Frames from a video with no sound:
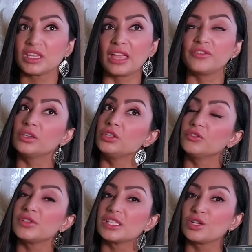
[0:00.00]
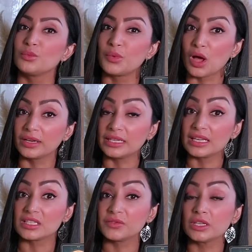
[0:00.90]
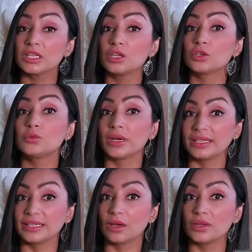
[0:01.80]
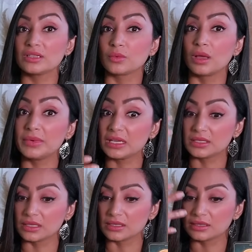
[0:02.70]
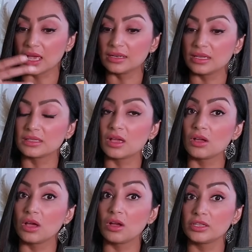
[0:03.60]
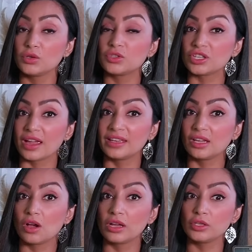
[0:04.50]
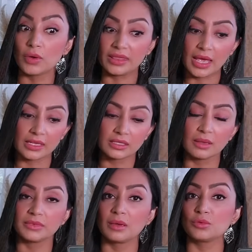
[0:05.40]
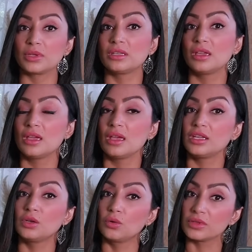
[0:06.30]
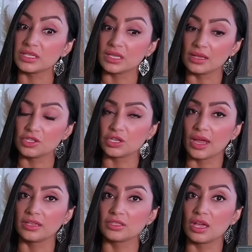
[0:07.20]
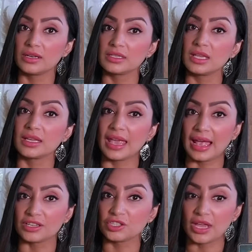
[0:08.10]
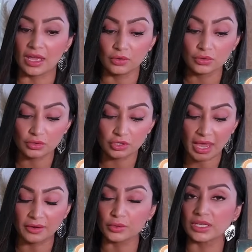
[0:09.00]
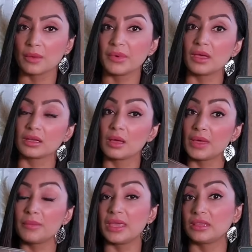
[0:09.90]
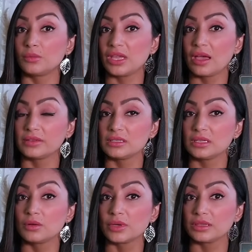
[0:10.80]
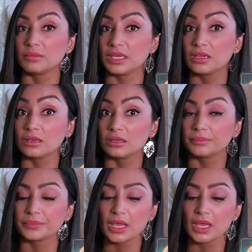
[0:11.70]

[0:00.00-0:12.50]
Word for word: I feel your physical body is feeling good right now as well, because the sun is on you, shining on you. And that's sometimes when, you know, the sun shines on us, it casts shadows. Those shadows come up, and then we have to deal with them here.